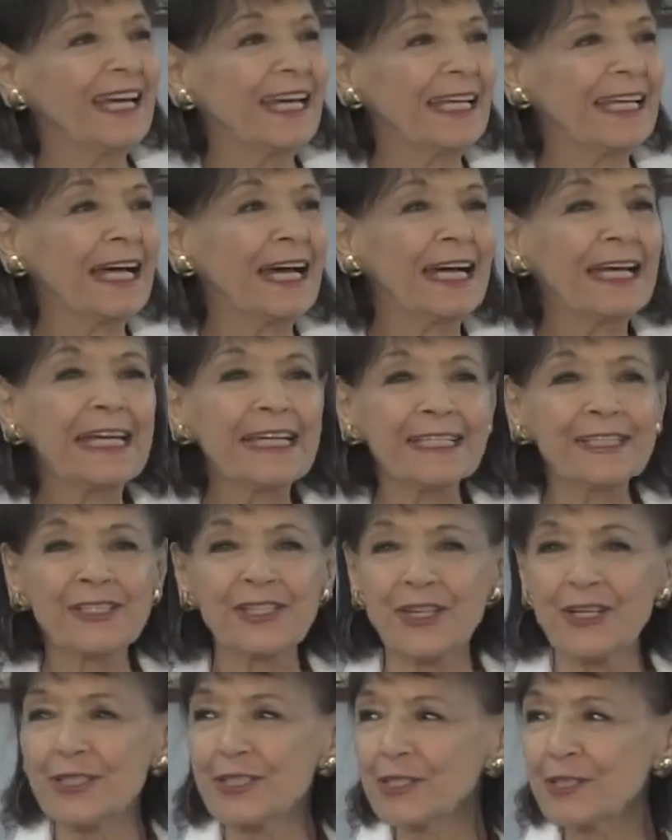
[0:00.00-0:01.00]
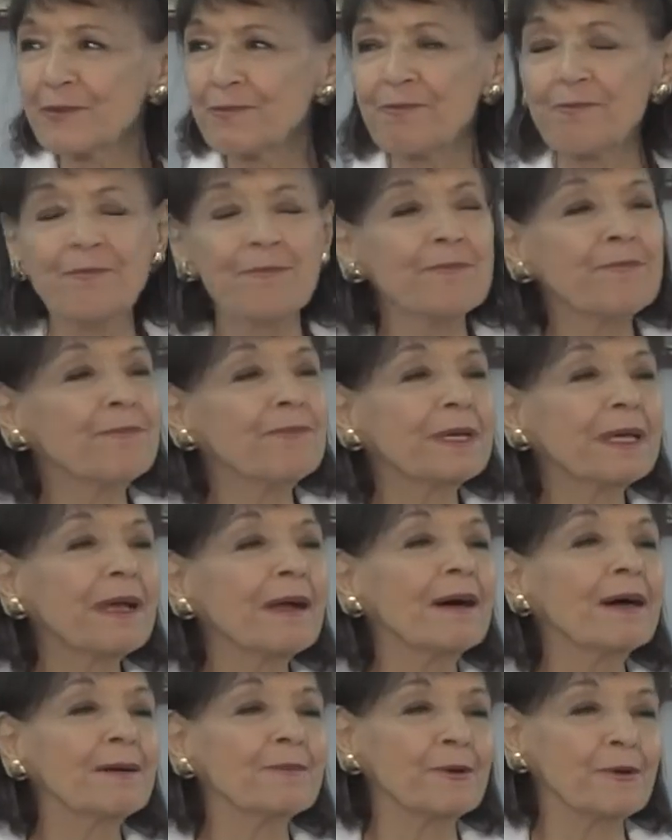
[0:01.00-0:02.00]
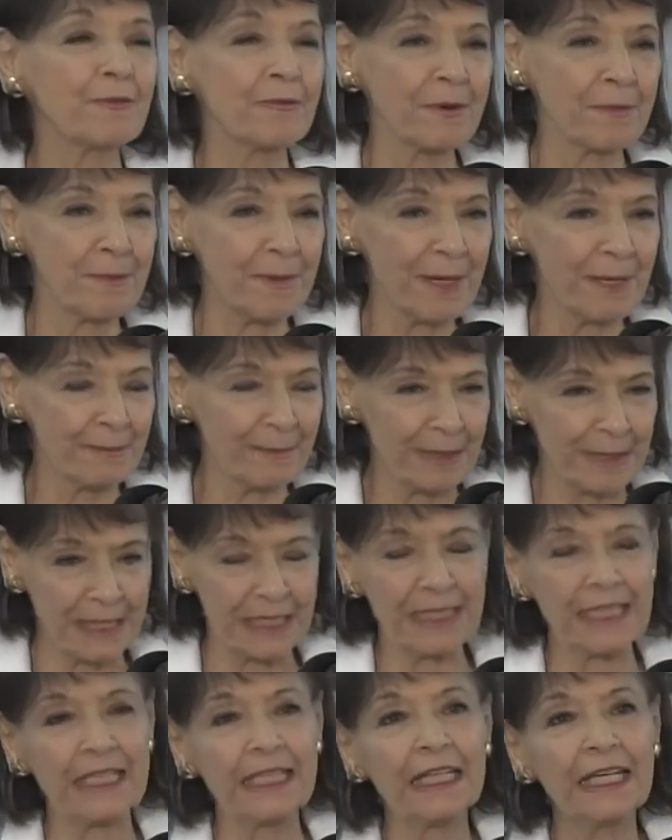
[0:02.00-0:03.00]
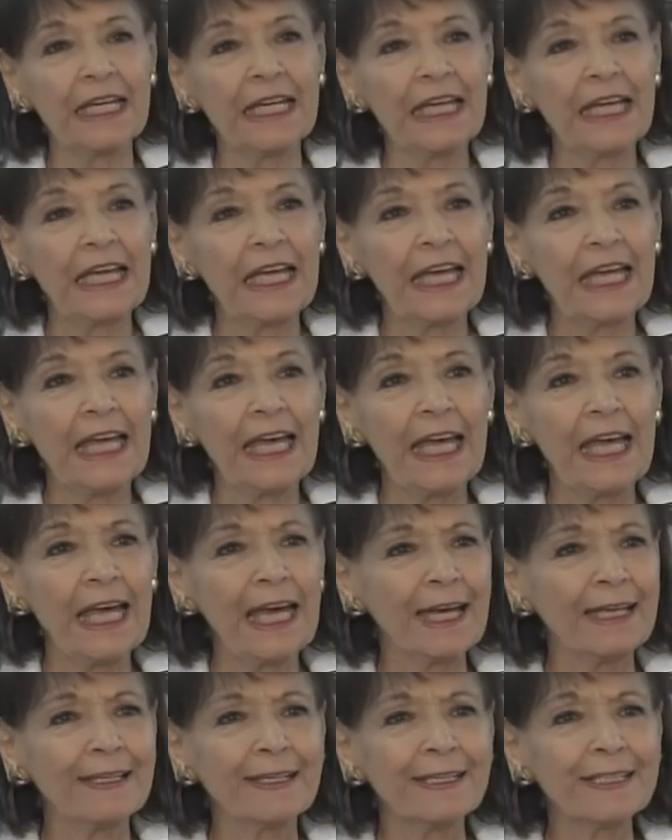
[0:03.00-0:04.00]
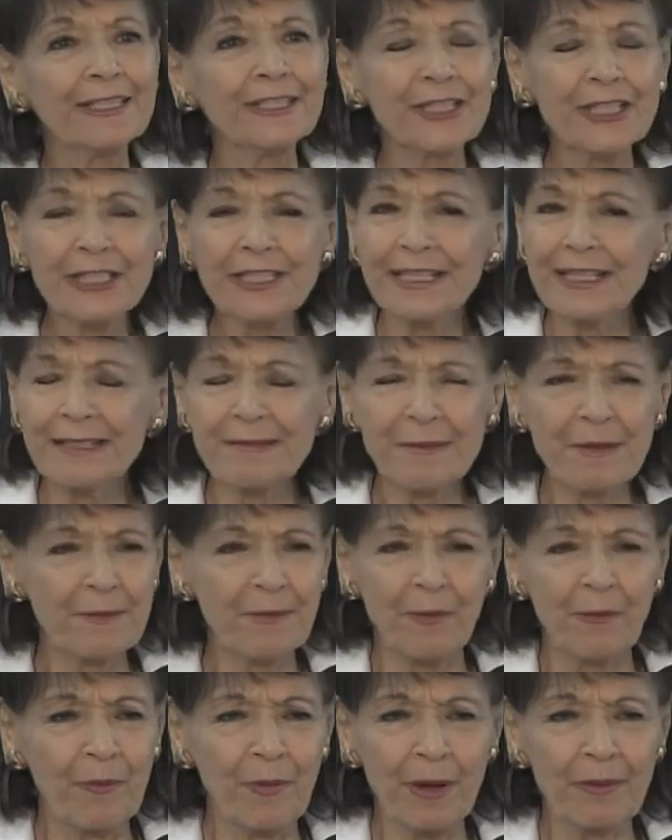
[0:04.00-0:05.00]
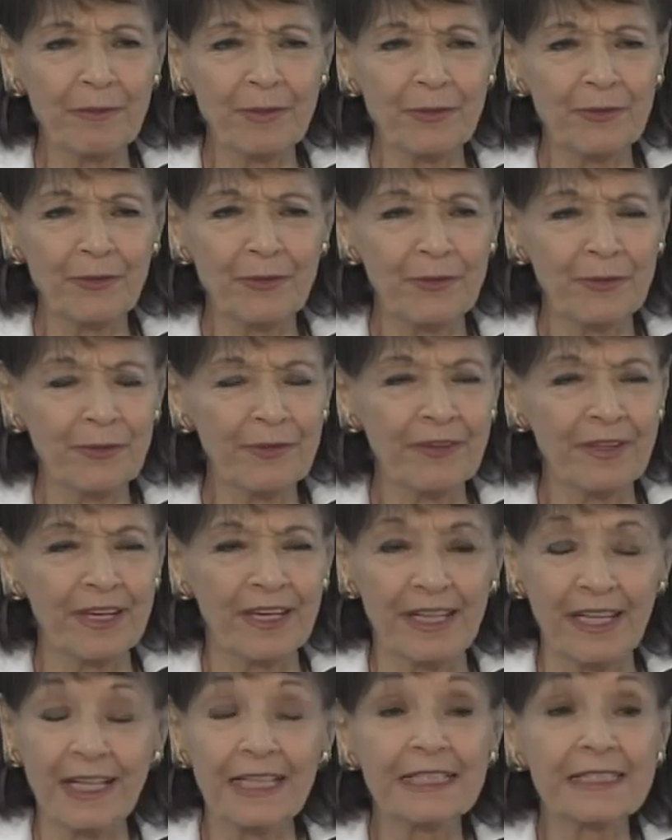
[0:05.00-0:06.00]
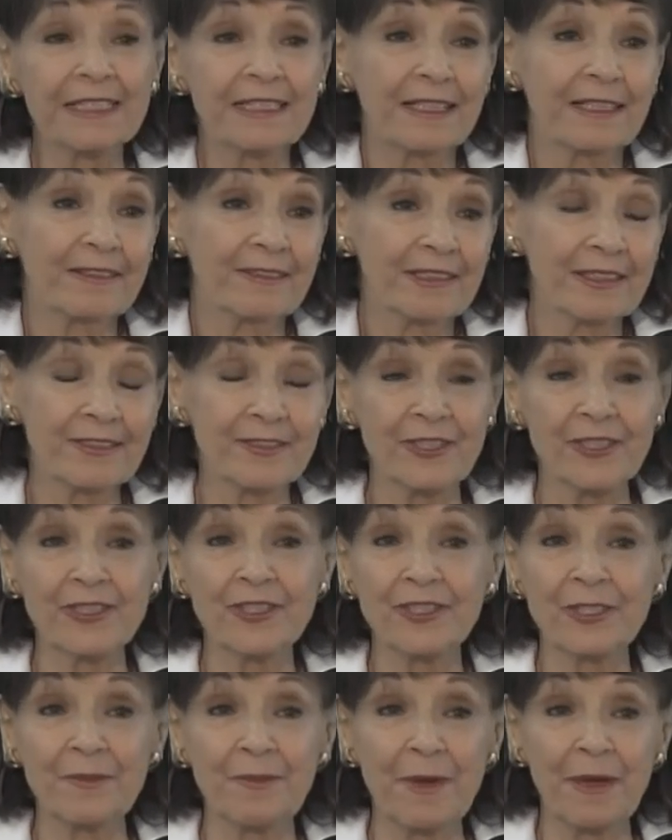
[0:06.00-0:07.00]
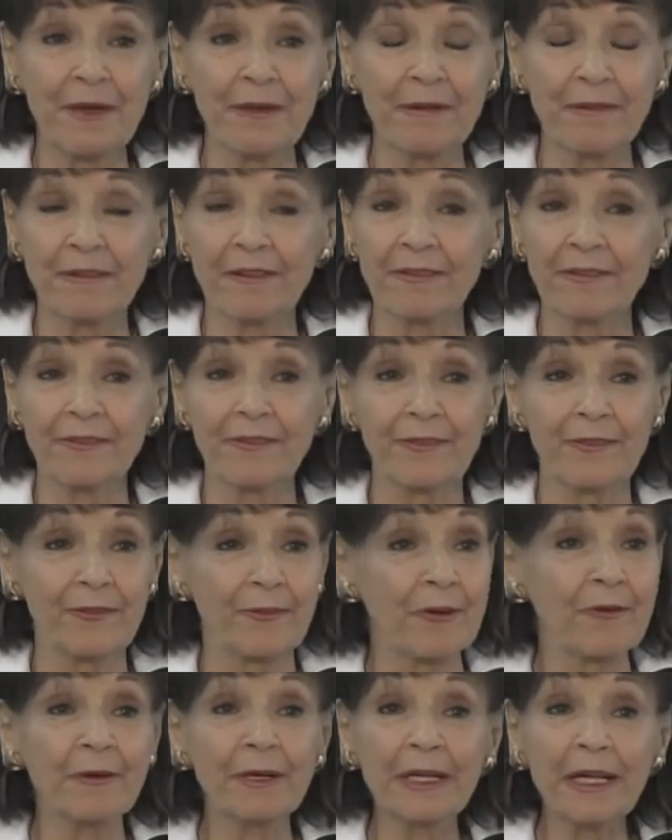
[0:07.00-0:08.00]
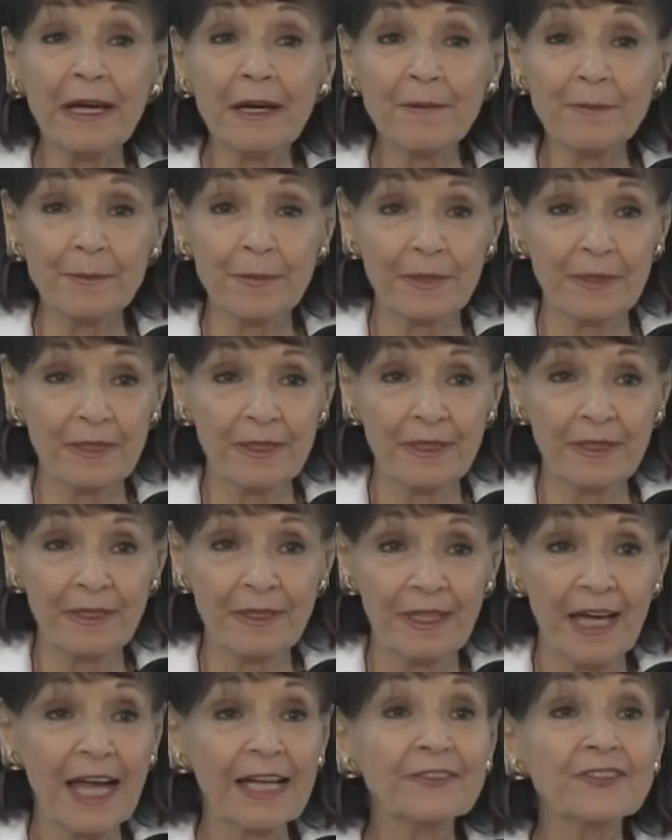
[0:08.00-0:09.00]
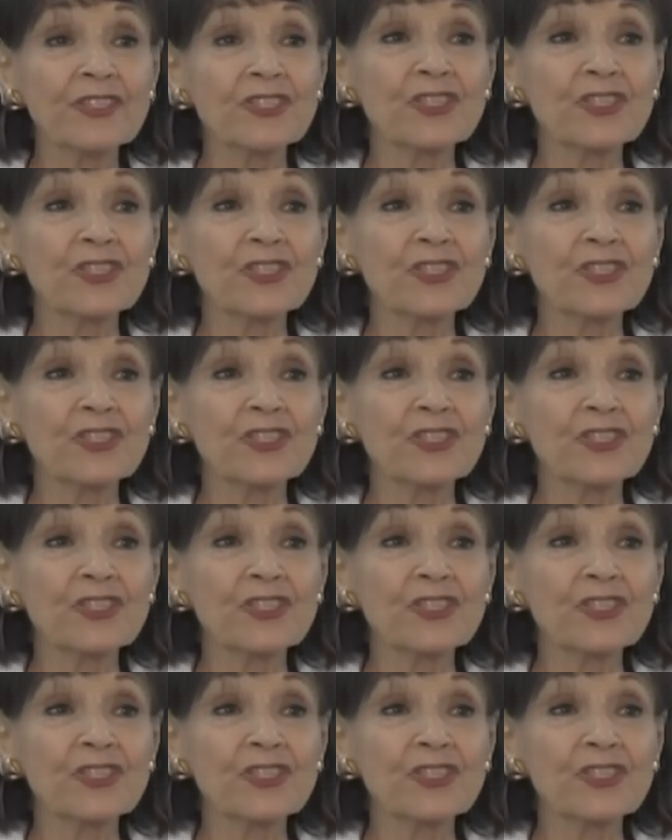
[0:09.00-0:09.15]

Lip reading: and I had just become a Republican. And she said to me, "But why would you do that?" And I said, "Well, it's just a matter of growing up. I just